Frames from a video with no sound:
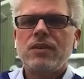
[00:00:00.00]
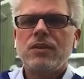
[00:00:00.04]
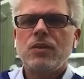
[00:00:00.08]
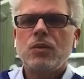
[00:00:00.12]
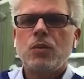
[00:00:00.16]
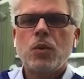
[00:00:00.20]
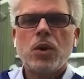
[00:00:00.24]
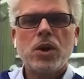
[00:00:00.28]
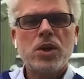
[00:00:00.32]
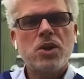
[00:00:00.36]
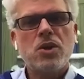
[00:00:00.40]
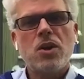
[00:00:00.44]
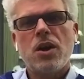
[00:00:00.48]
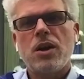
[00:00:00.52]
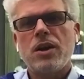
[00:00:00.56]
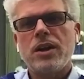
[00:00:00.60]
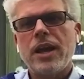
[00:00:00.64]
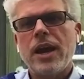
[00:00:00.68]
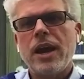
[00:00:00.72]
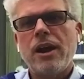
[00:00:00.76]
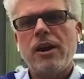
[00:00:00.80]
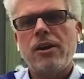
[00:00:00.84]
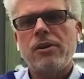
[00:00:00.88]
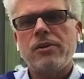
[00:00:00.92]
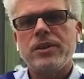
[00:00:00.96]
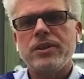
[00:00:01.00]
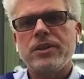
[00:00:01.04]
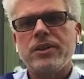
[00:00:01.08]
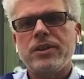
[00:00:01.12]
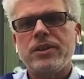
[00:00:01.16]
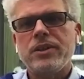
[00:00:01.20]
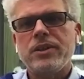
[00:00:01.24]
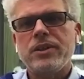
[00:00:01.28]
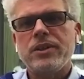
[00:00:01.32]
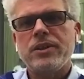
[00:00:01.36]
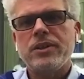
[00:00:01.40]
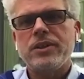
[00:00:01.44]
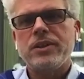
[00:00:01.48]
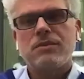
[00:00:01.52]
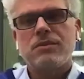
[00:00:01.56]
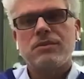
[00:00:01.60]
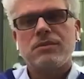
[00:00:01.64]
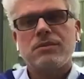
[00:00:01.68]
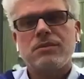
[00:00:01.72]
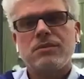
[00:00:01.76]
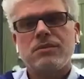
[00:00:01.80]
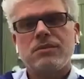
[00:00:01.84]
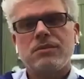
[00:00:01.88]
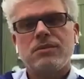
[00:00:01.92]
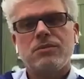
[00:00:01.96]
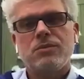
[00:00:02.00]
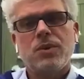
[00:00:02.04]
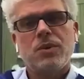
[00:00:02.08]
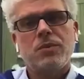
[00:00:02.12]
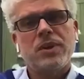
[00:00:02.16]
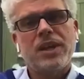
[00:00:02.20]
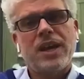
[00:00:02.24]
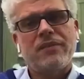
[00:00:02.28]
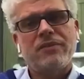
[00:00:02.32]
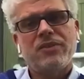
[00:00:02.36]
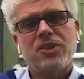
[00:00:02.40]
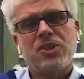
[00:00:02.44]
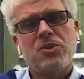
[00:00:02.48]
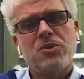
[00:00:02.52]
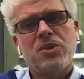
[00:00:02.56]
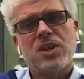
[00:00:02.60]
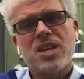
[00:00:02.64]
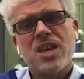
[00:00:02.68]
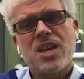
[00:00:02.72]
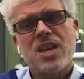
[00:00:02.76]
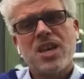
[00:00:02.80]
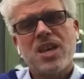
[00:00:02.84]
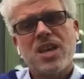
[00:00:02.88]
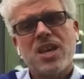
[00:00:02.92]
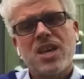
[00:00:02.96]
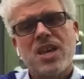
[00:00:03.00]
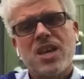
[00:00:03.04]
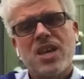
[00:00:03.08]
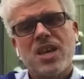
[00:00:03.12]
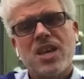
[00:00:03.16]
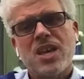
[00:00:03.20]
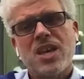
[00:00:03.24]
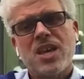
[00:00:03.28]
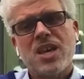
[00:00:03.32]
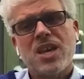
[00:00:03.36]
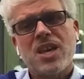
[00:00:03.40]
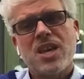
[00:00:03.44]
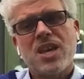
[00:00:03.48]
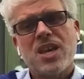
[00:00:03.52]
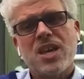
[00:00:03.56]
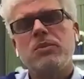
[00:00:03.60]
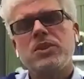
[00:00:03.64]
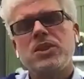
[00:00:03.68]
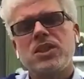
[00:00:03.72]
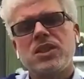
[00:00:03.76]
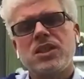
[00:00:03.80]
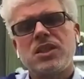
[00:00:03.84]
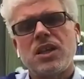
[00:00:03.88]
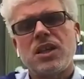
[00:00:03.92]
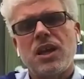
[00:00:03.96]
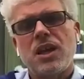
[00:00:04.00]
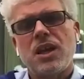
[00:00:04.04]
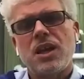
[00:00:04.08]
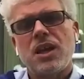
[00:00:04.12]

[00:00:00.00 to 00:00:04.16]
where you are now is what we have to do again. What would you say?